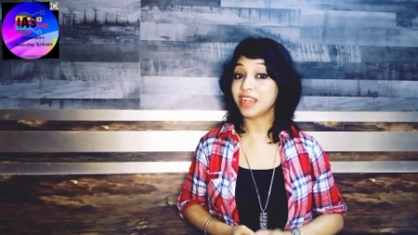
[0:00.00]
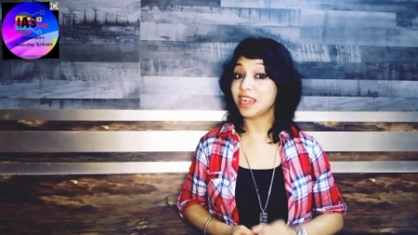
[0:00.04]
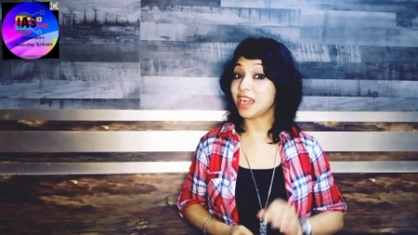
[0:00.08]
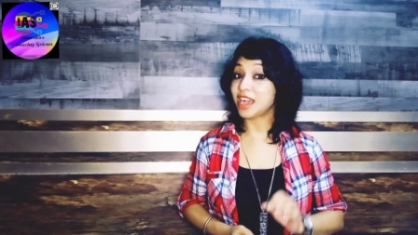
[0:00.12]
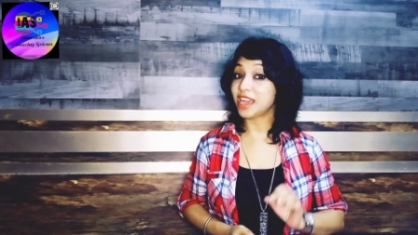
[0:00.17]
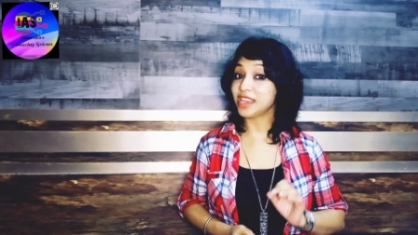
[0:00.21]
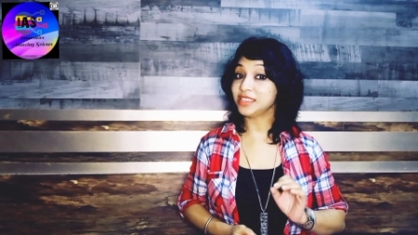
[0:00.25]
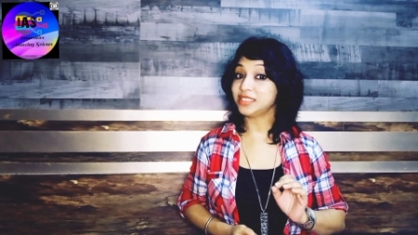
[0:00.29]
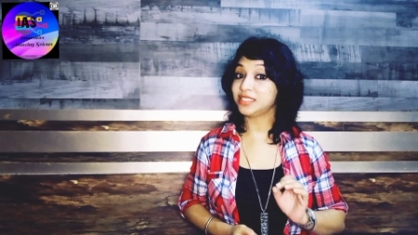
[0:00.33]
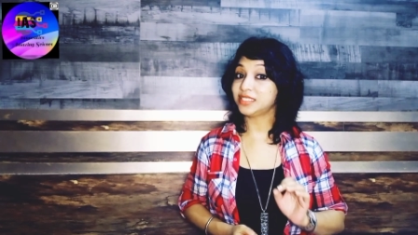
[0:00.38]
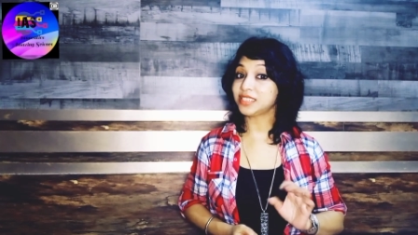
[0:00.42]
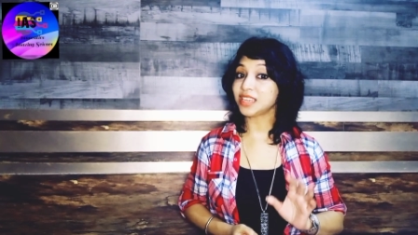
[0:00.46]

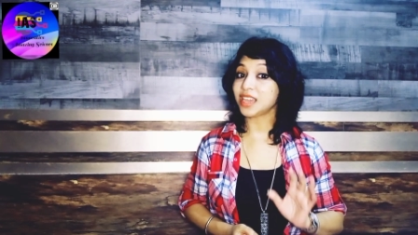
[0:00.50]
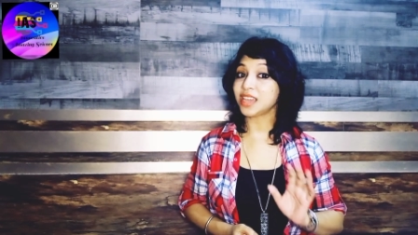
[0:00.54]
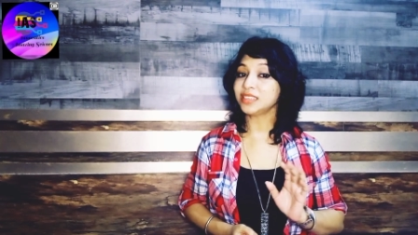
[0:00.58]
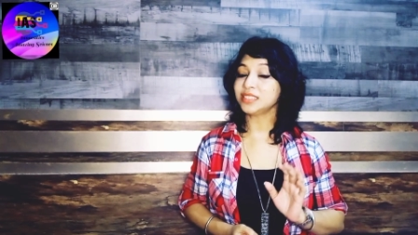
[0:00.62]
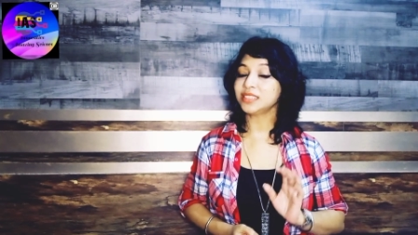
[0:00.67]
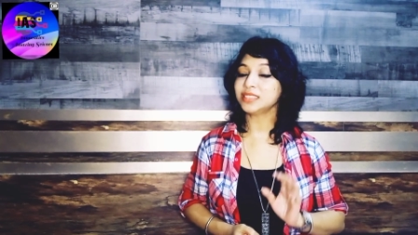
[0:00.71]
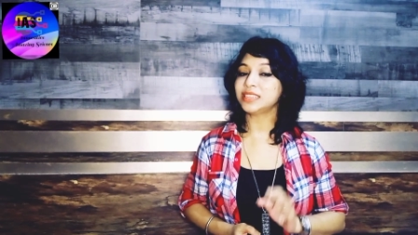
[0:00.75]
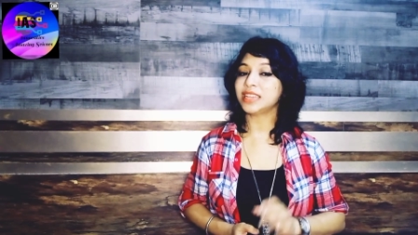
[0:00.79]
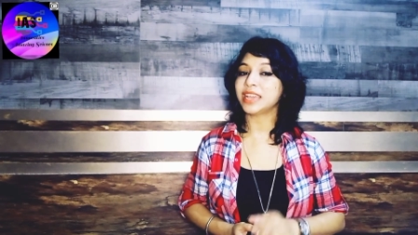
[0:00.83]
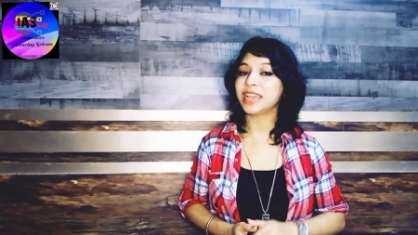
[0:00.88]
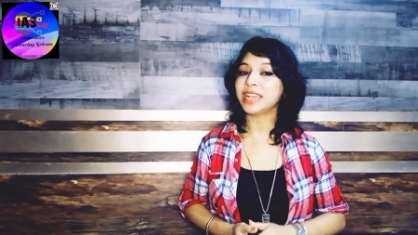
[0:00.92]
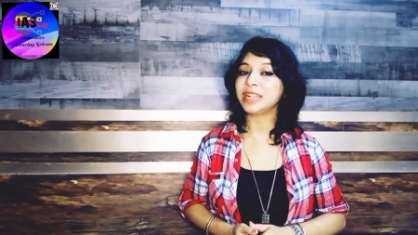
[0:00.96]
I
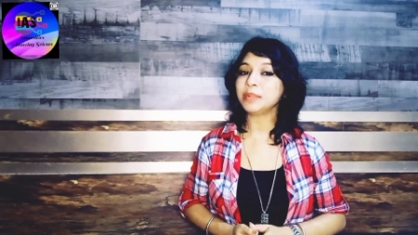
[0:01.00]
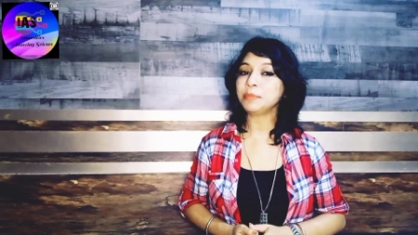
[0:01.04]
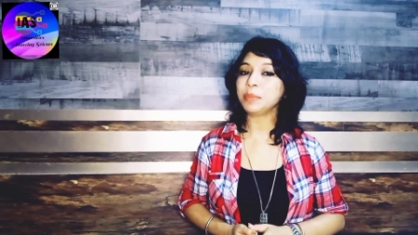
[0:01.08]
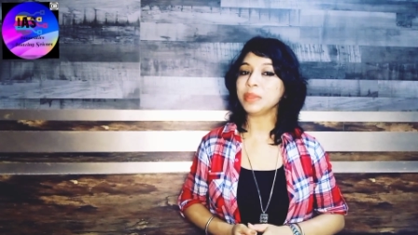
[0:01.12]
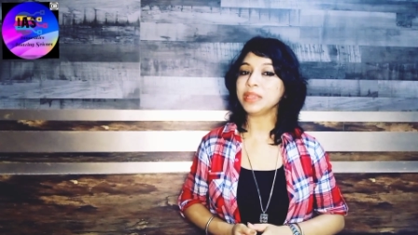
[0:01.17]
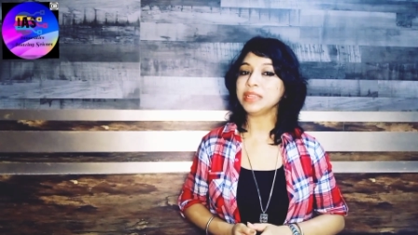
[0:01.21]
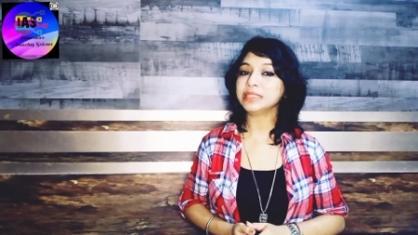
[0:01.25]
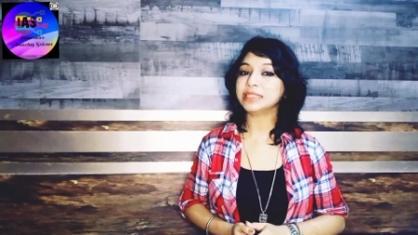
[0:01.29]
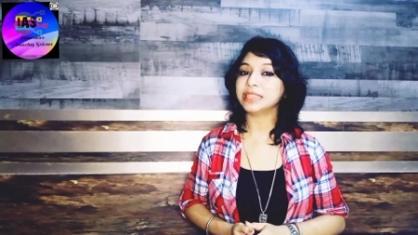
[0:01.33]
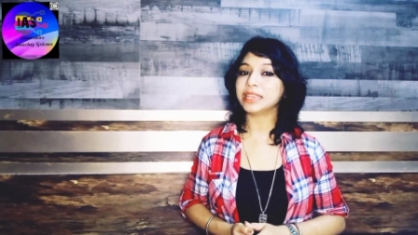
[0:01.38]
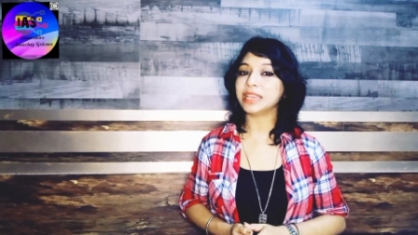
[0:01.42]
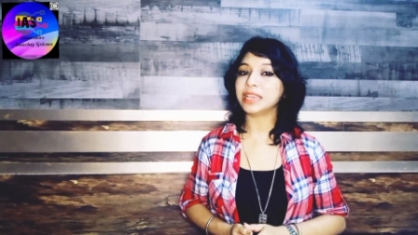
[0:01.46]
started
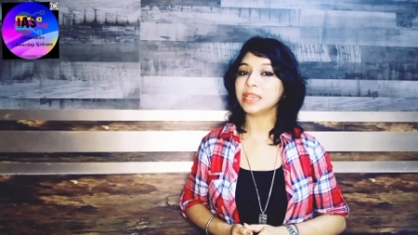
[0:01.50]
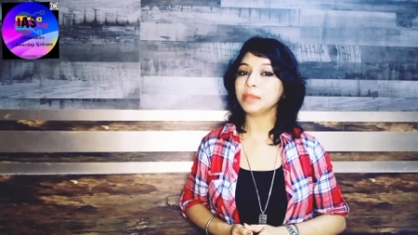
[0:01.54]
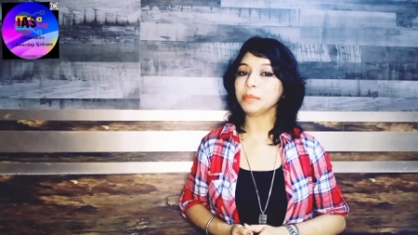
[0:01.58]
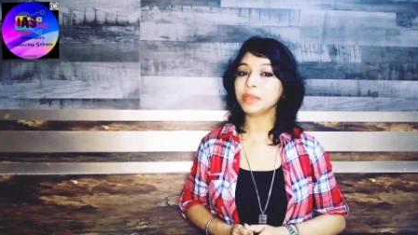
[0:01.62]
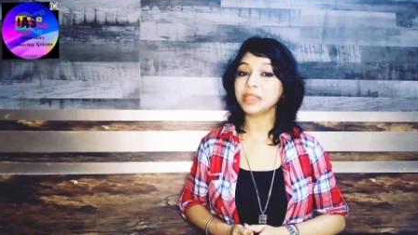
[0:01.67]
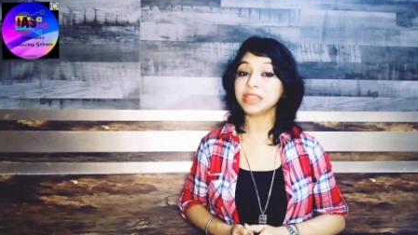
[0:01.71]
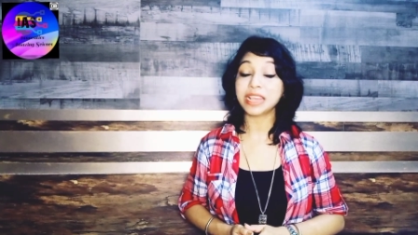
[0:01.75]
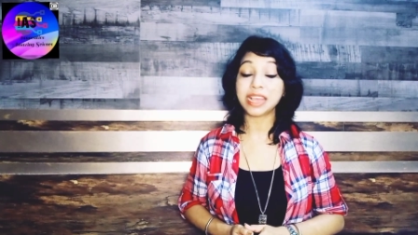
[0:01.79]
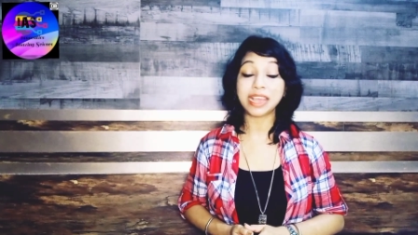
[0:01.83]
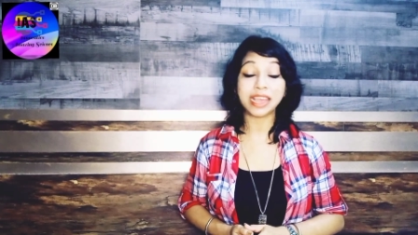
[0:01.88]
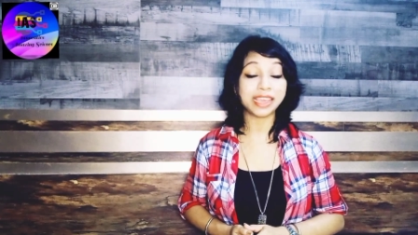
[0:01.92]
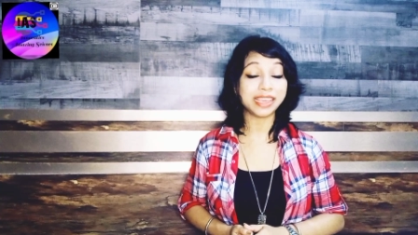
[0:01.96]
helping them
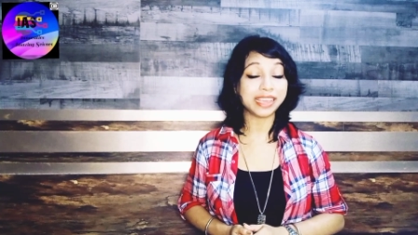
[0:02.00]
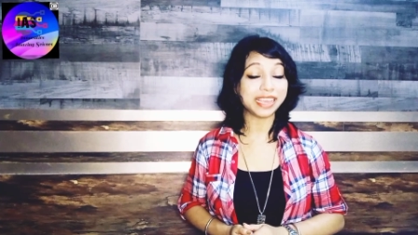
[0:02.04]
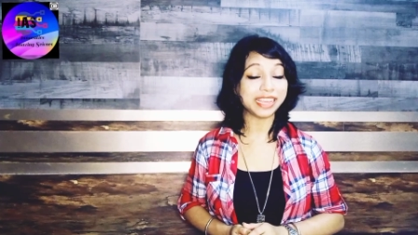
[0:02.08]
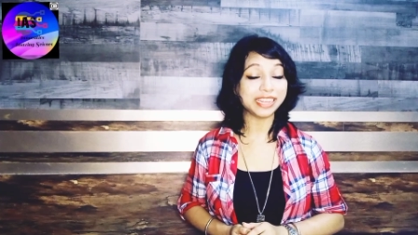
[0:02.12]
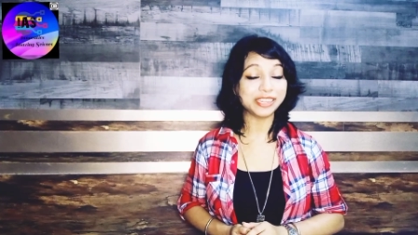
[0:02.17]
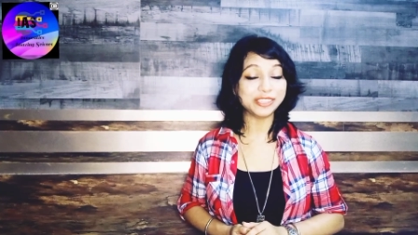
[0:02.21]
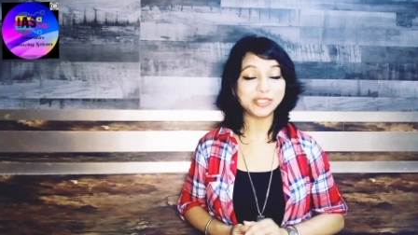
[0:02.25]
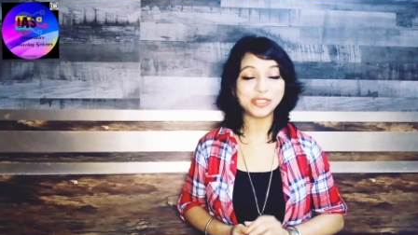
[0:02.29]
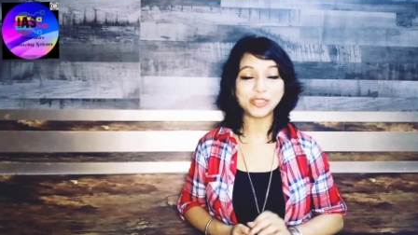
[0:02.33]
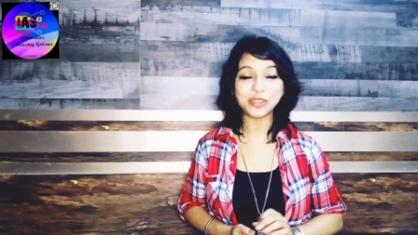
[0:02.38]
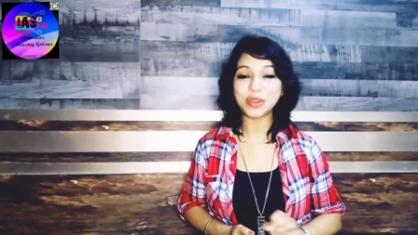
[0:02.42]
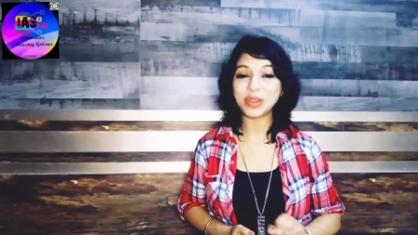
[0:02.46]
and I
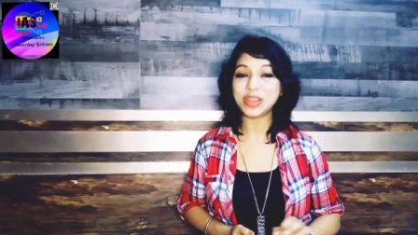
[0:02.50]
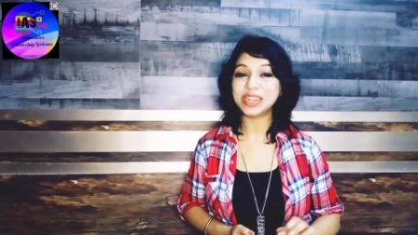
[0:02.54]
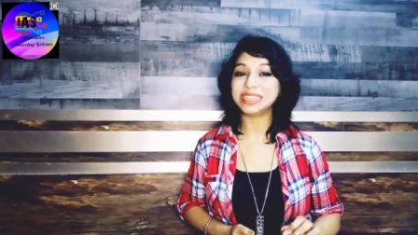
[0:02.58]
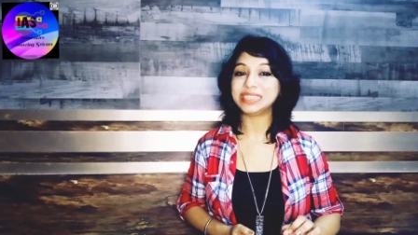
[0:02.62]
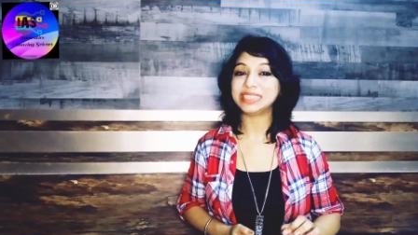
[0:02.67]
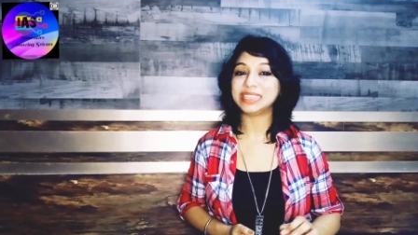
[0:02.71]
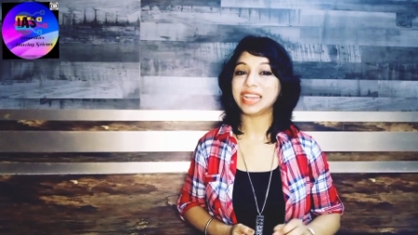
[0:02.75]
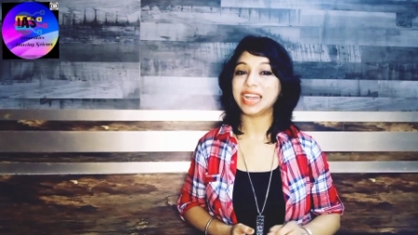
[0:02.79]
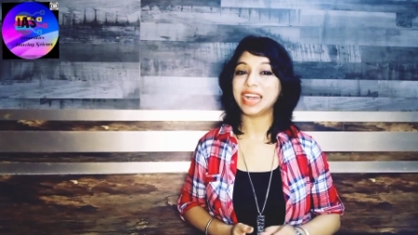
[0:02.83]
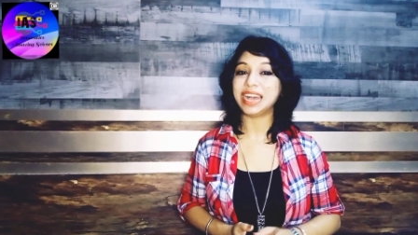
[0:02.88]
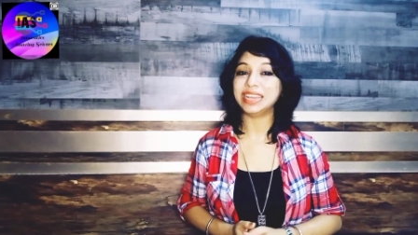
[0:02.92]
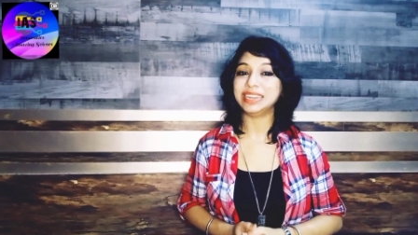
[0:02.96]
enjoyed
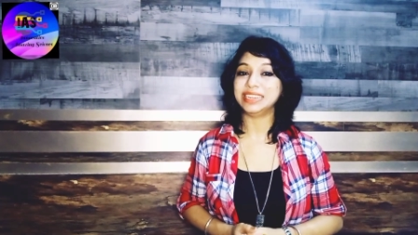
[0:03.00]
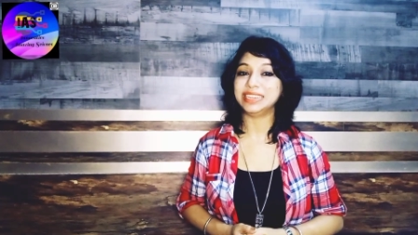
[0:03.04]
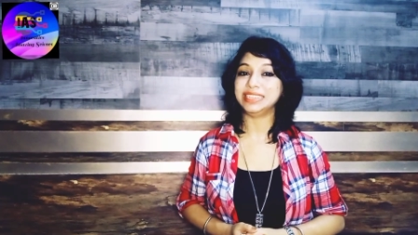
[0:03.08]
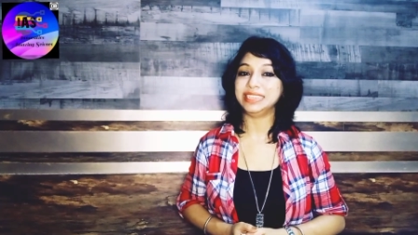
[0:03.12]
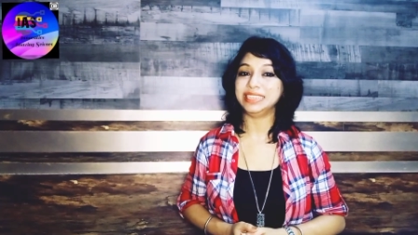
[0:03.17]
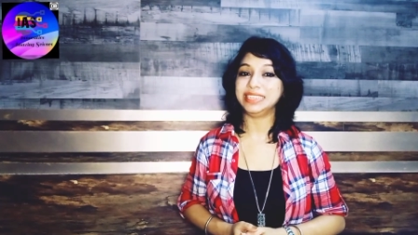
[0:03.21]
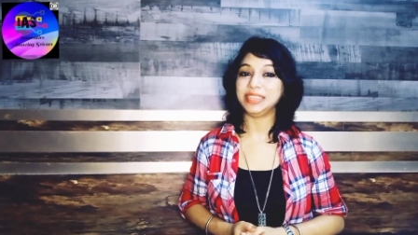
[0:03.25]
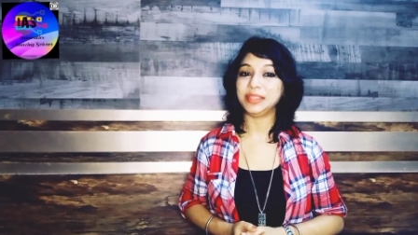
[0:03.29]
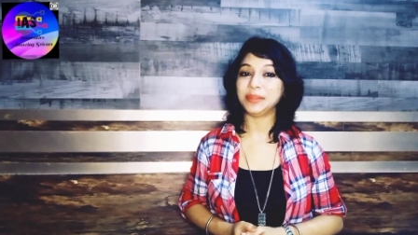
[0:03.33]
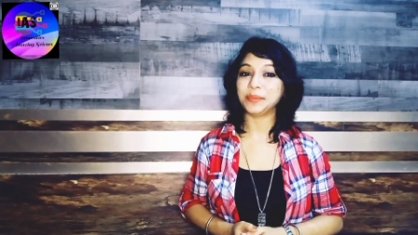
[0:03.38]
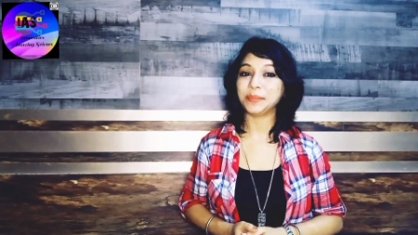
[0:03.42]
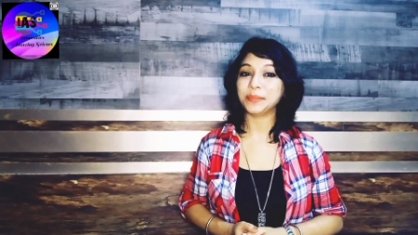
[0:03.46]

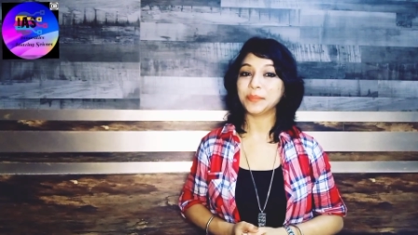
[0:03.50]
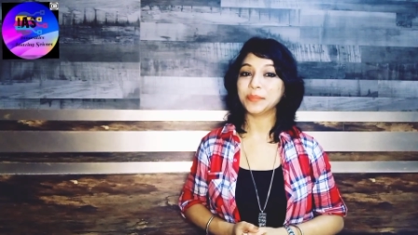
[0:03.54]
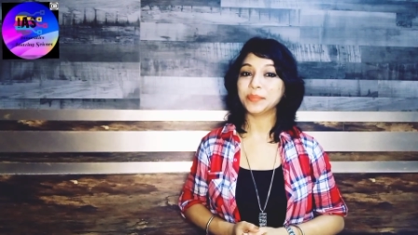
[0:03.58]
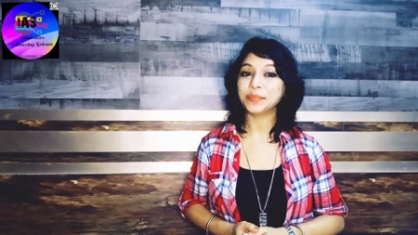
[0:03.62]
thoroughly.